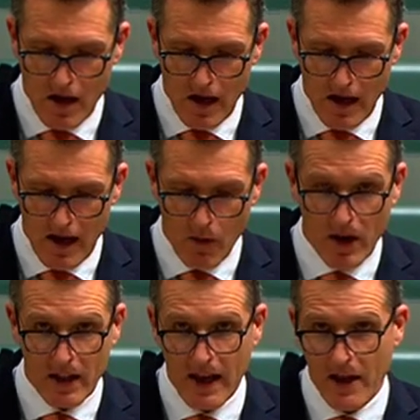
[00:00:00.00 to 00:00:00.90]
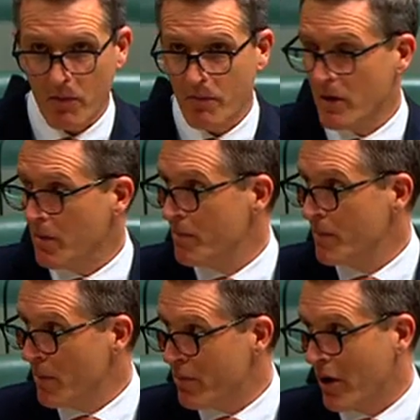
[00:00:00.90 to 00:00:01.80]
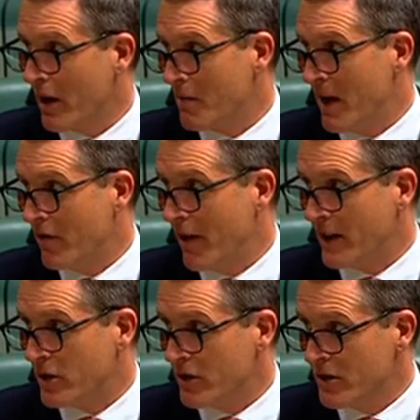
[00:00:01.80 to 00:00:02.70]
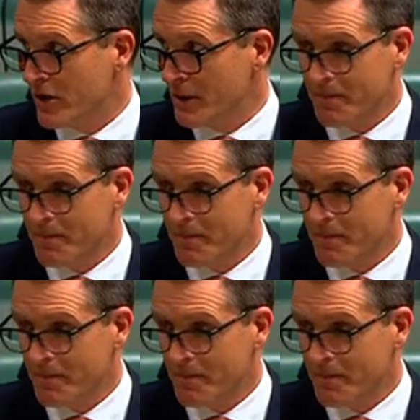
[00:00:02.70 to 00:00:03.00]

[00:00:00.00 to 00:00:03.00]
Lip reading: and we allow the product manufacturers